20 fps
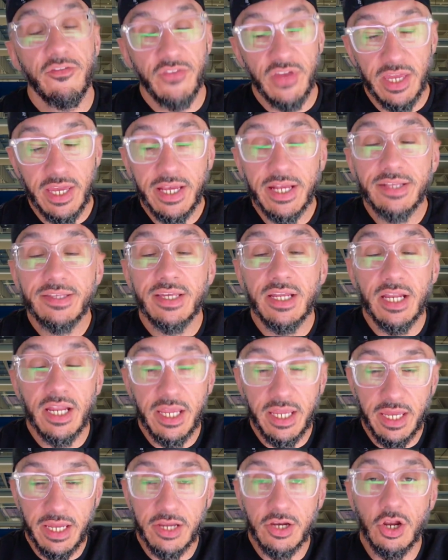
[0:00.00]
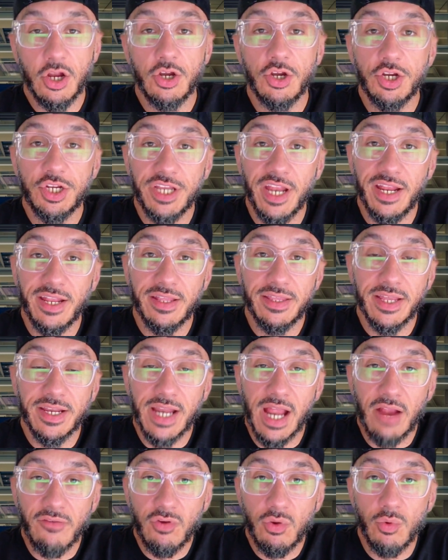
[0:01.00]
he can see it, he can understand it, then
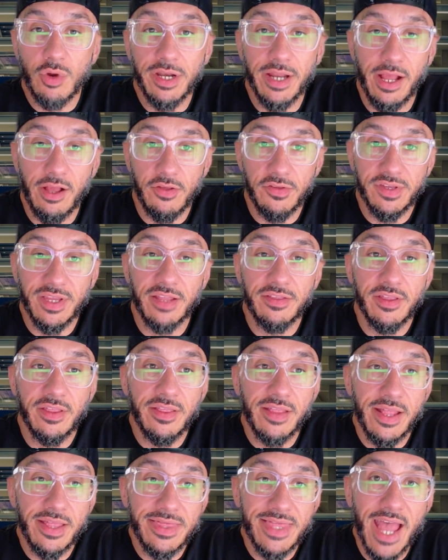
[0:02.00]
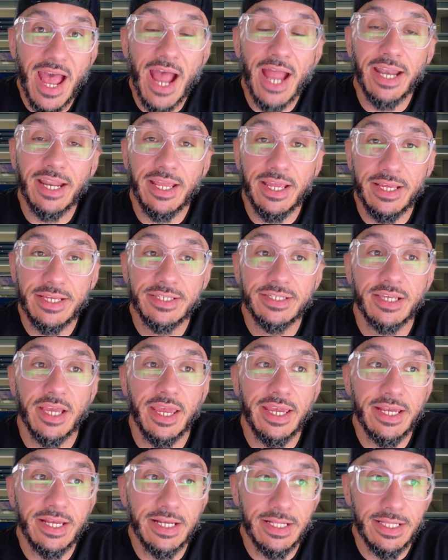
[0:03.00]
everyone else can. Then that is
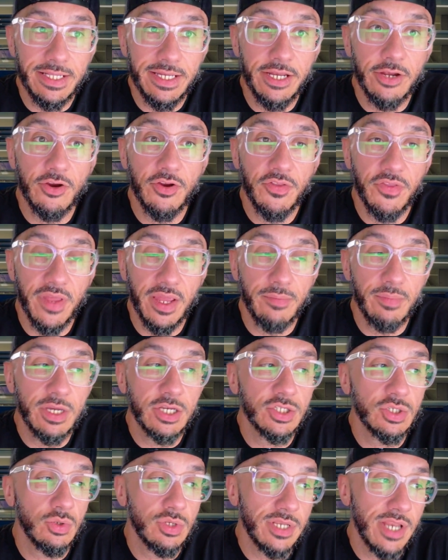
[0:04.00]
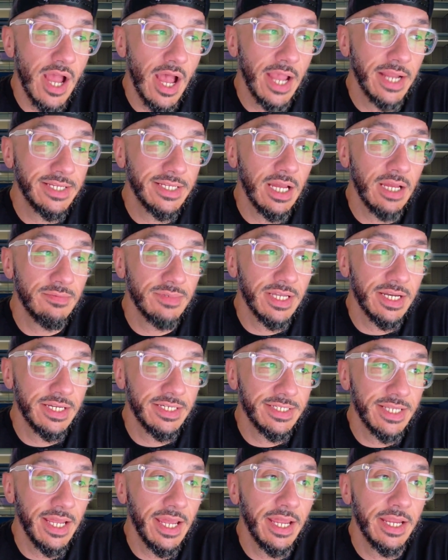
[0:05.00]
a clear thing, because 9 times out of
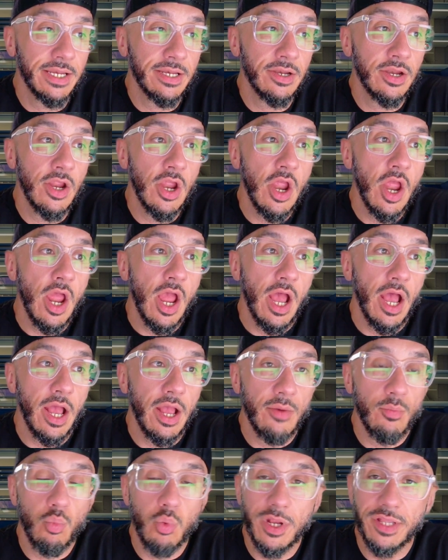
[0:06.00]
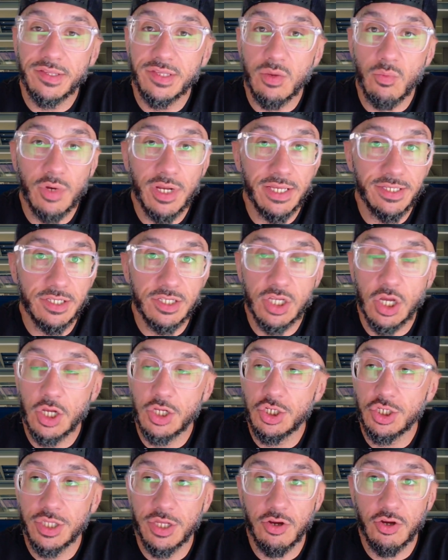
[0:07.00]
10, when someone hasn't
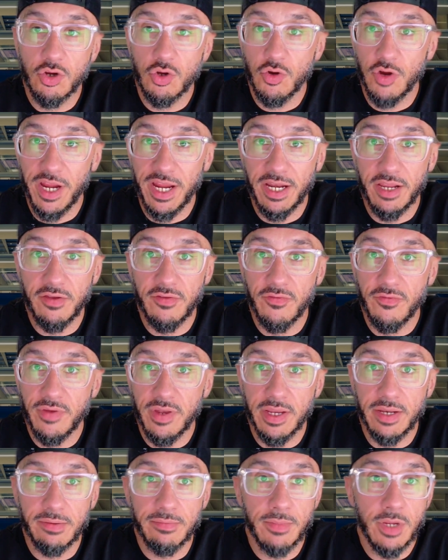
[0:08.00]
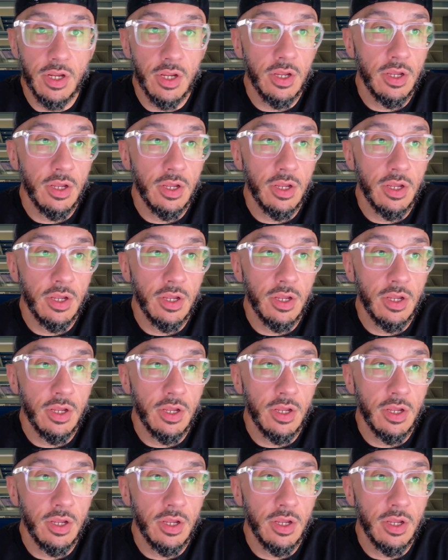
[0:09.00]
touched their creative in